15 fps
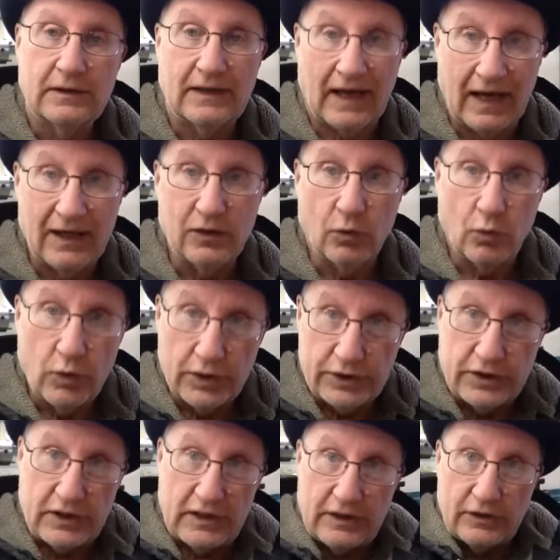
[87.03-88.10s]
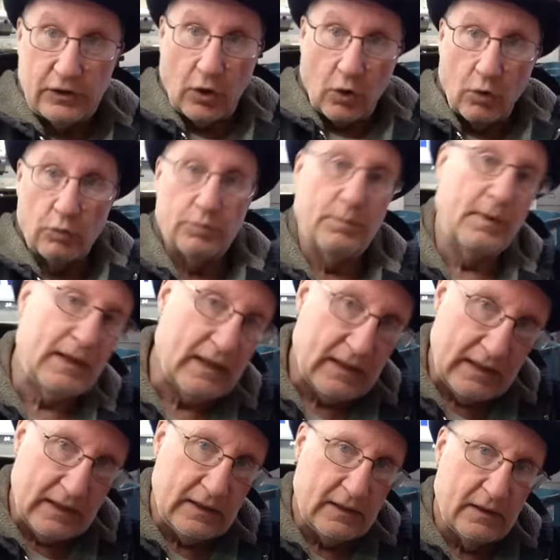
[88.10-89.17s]
Kind of wish he'd told
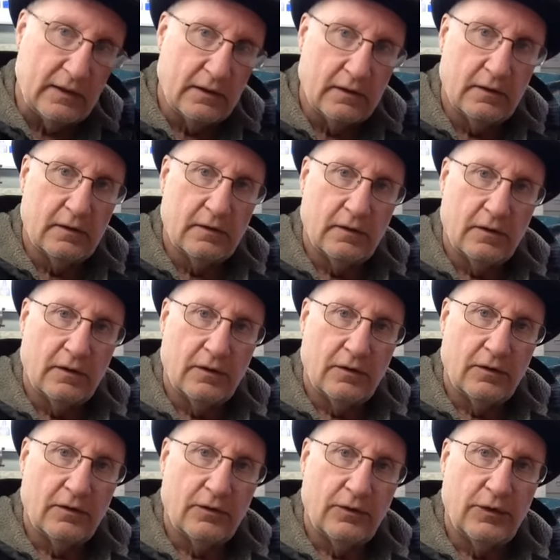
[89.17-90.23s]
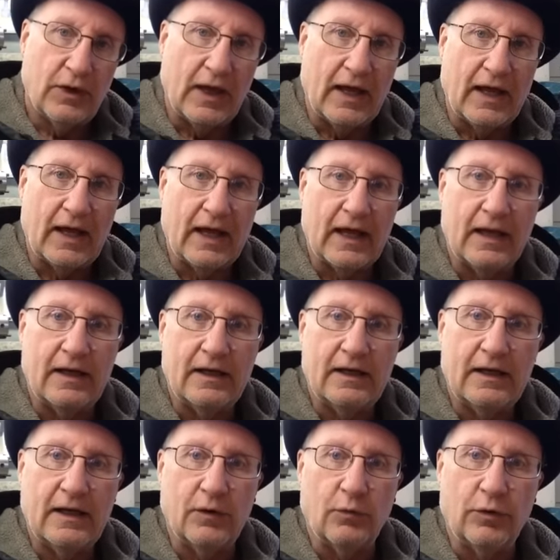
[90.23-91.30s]
me that
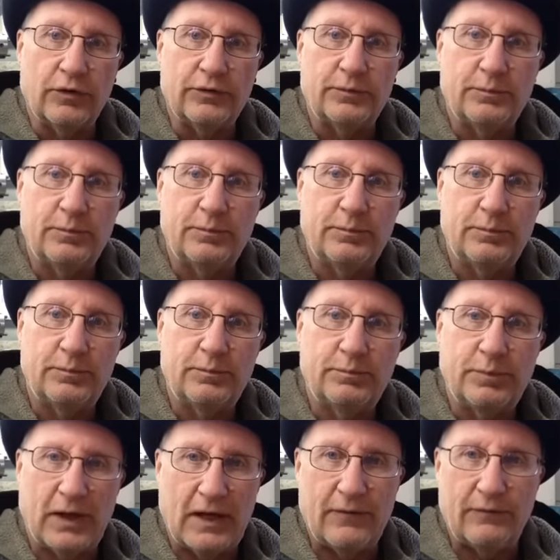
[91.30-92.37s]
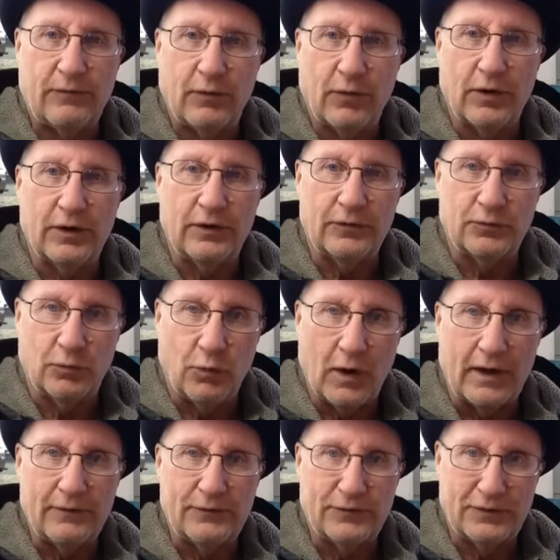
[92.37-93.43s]
it was paid for in his
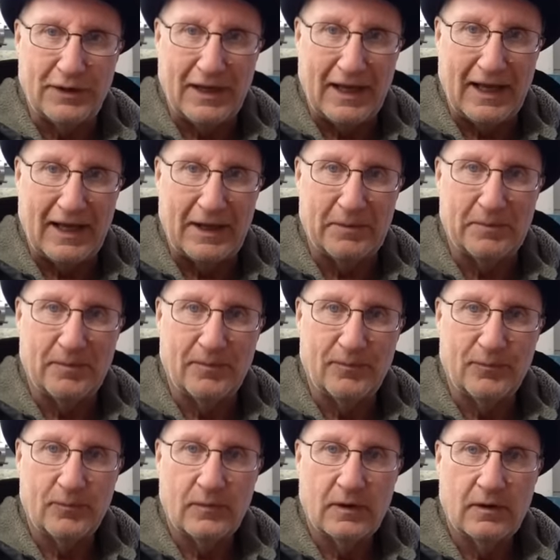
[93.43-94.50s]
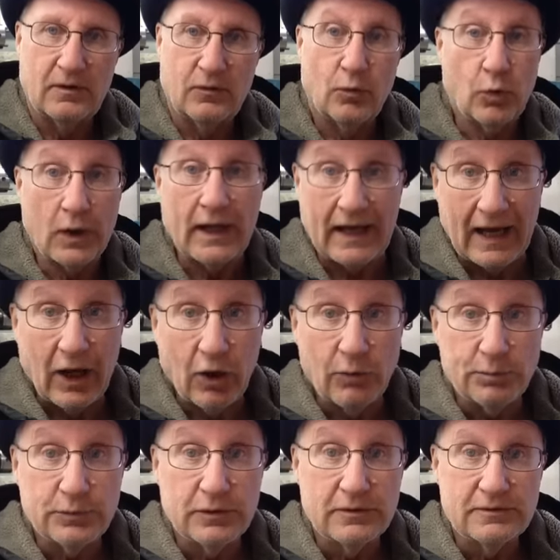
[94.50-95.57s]
wife's name. Would have
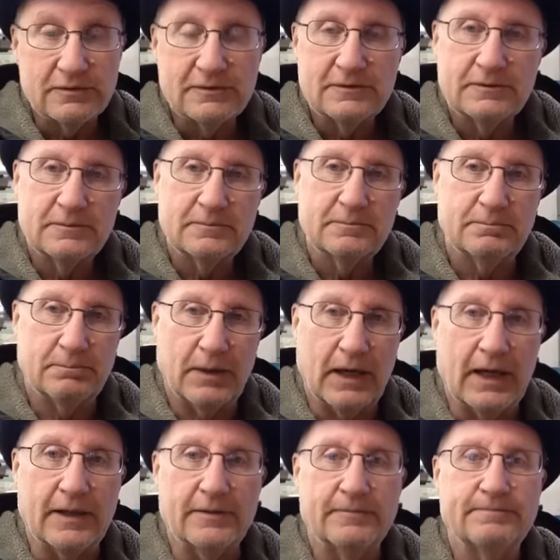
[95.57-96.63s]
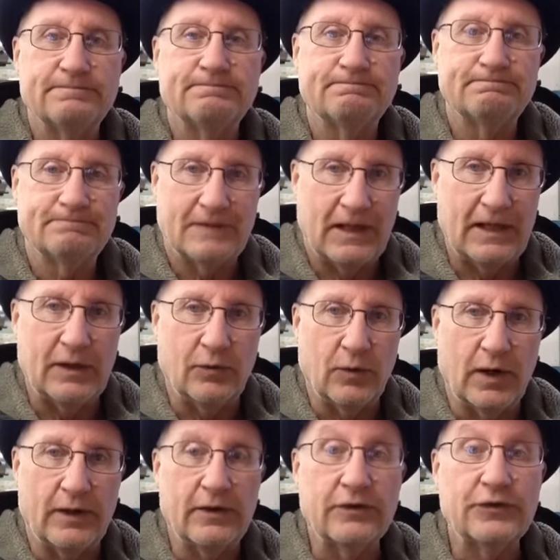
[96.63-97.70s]
helped, but
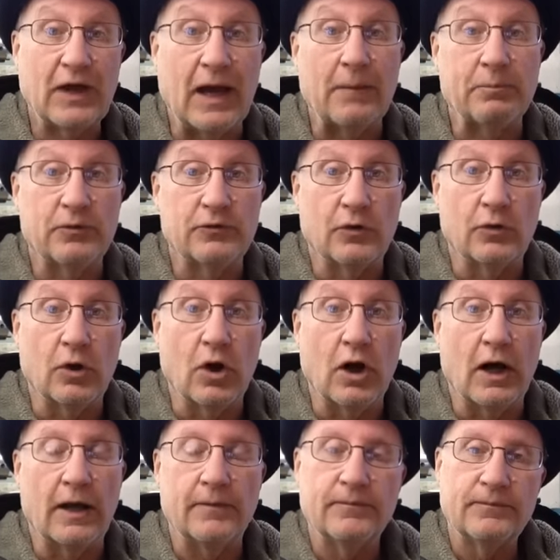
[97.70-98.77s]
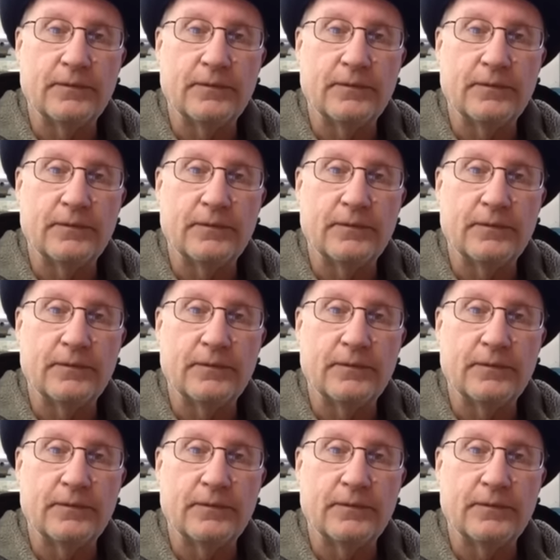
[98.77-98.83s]
anyway, this happens a lot.